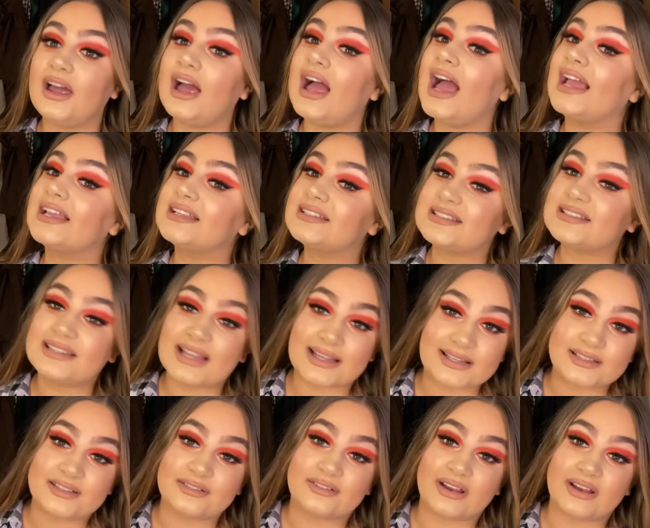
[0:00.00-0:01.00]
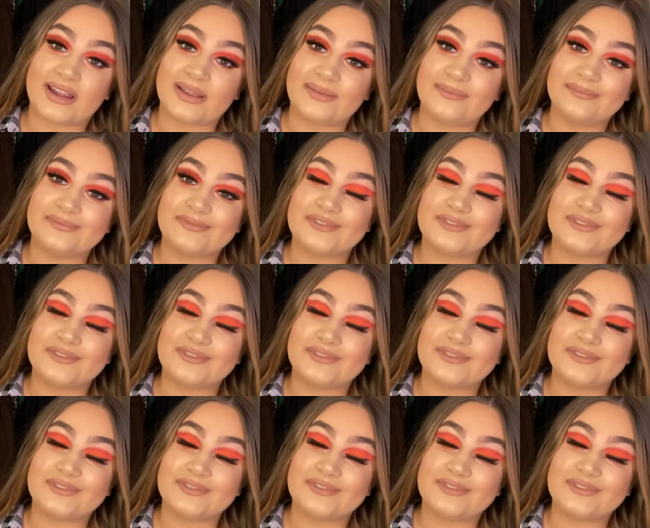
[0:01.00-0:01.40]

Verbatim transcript: accessory,